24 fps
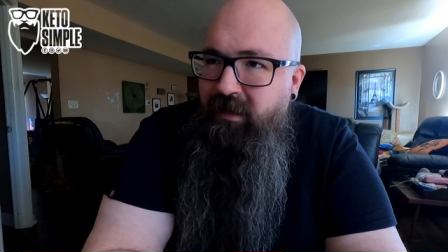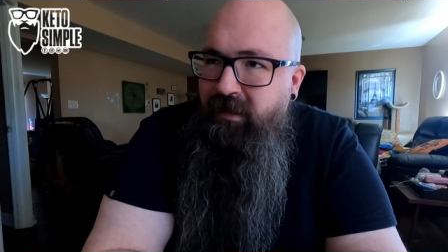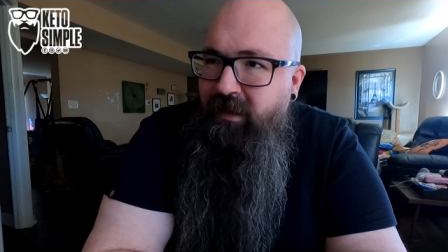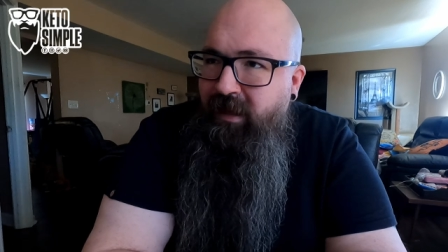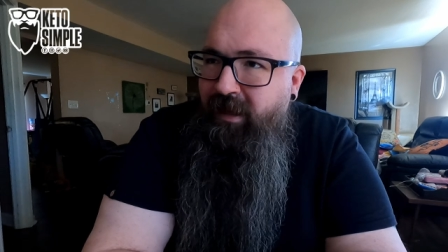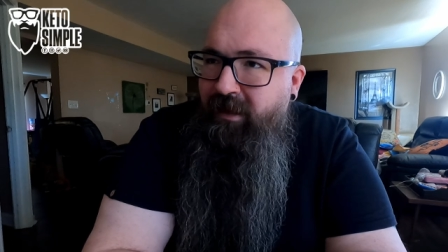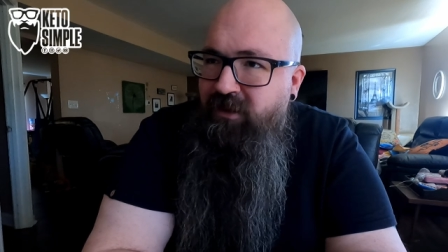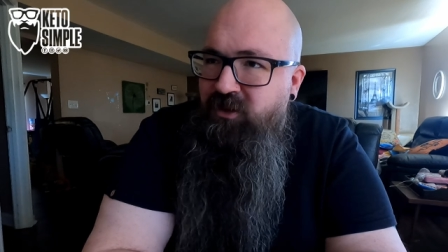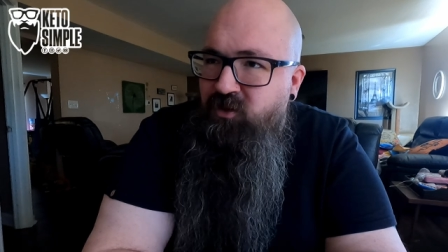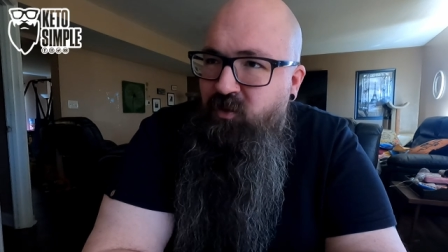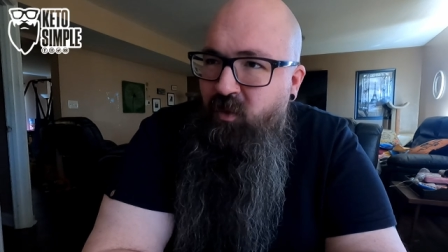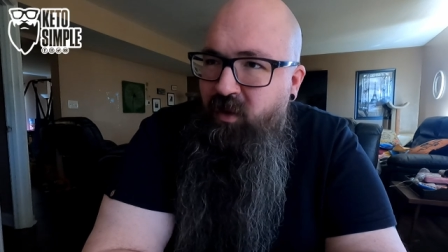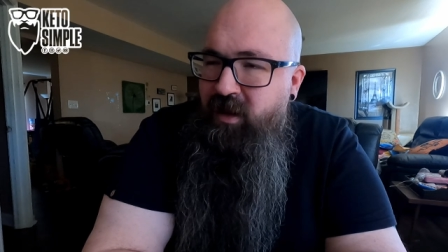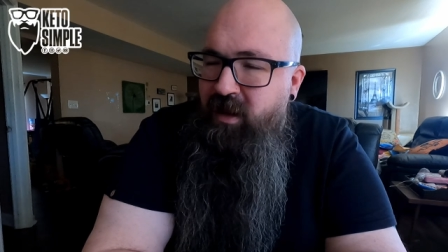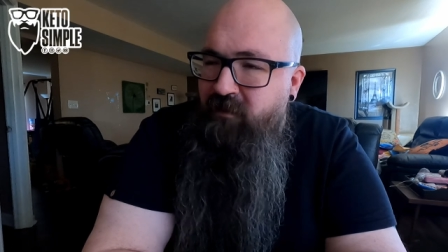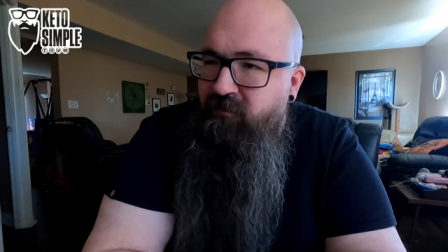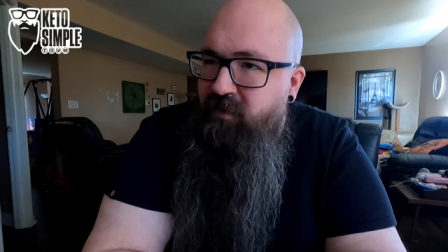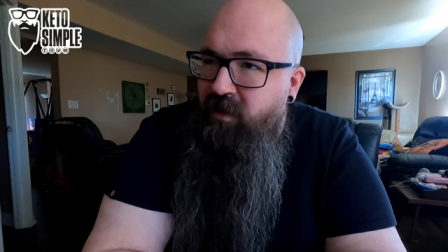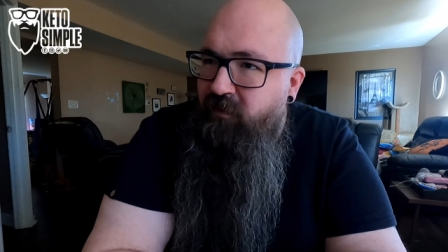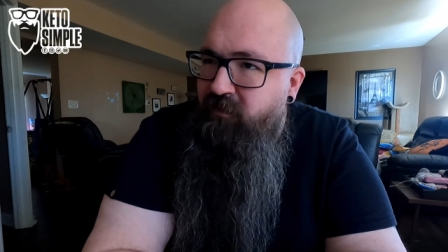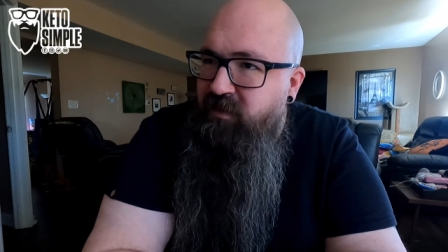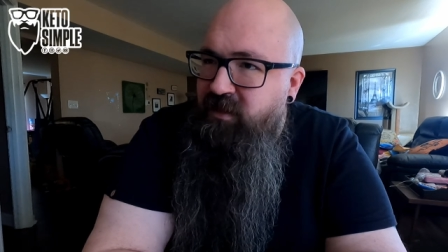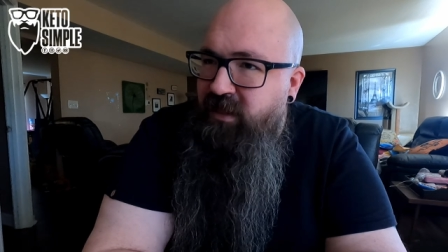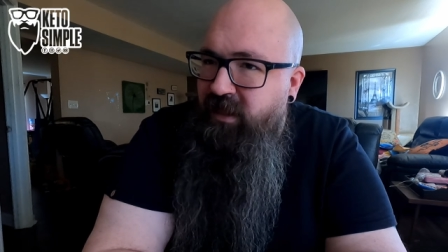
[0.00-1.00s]
in like
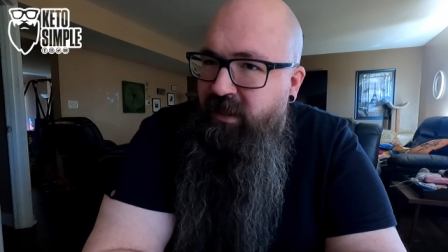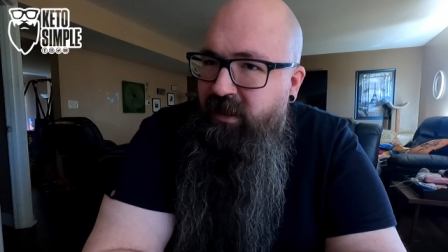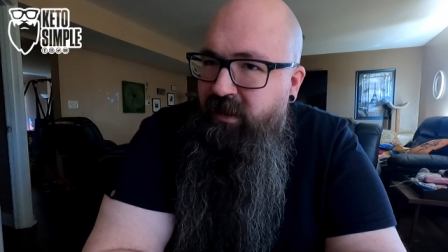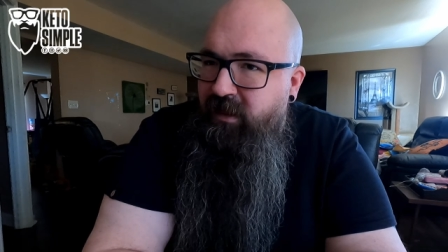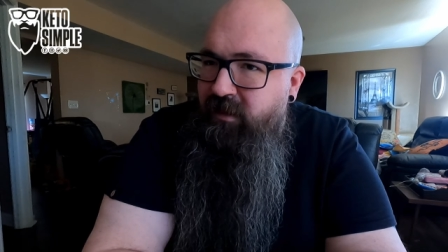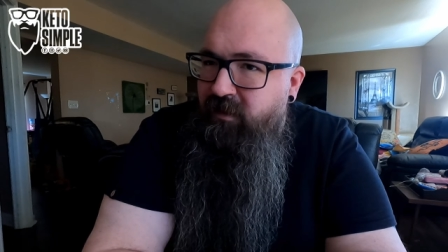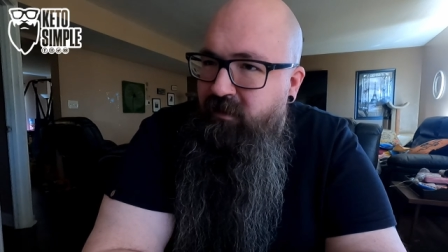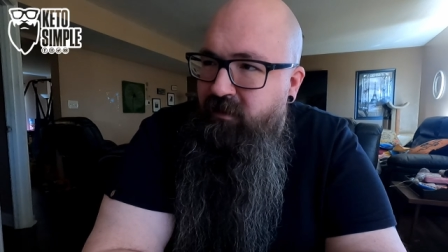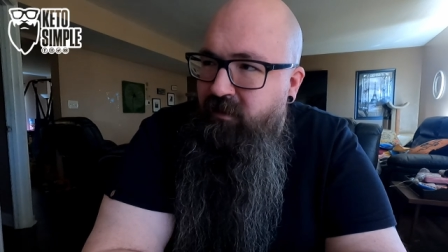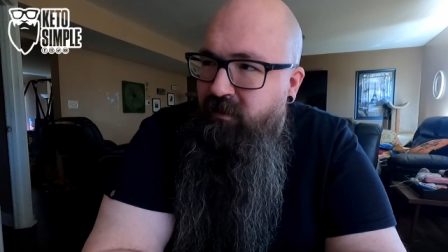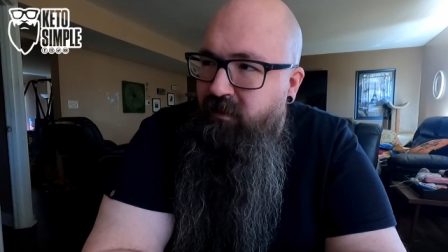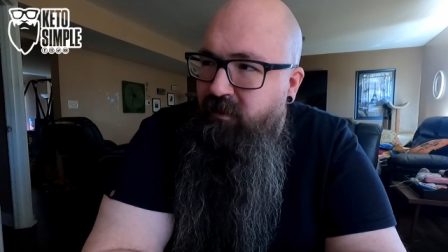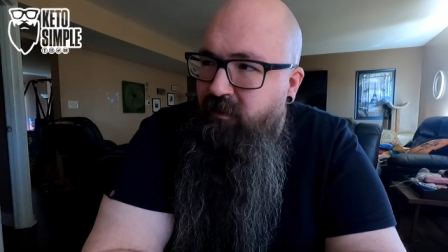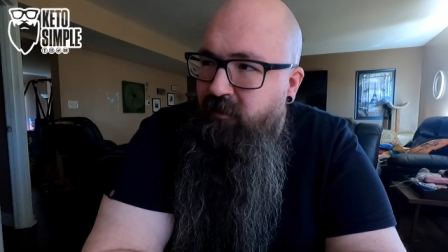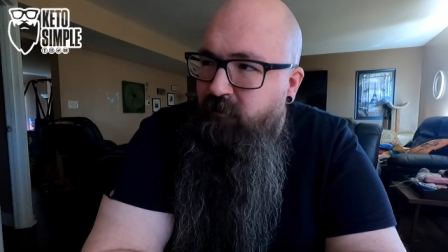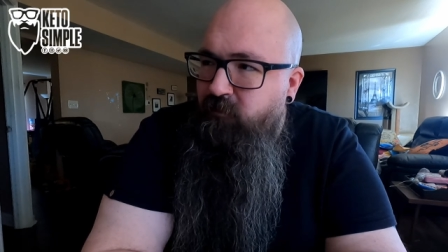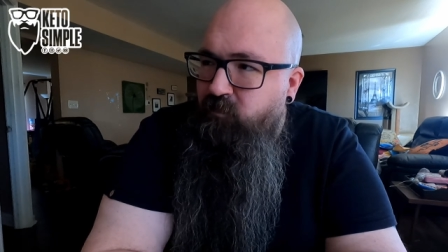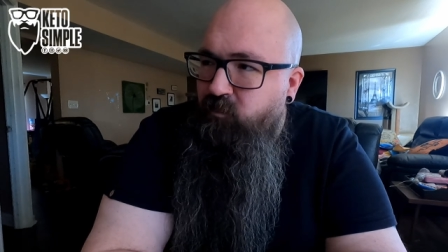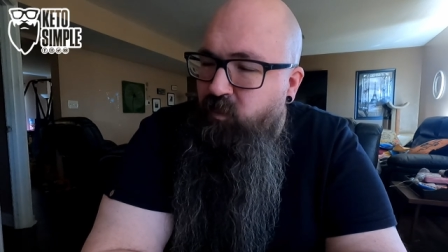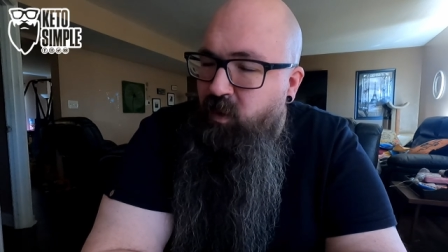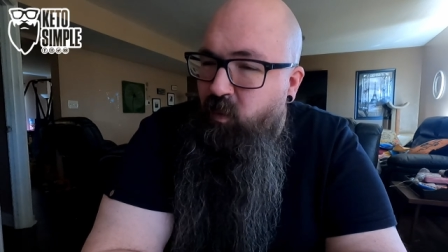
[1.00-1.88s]
2015 mm.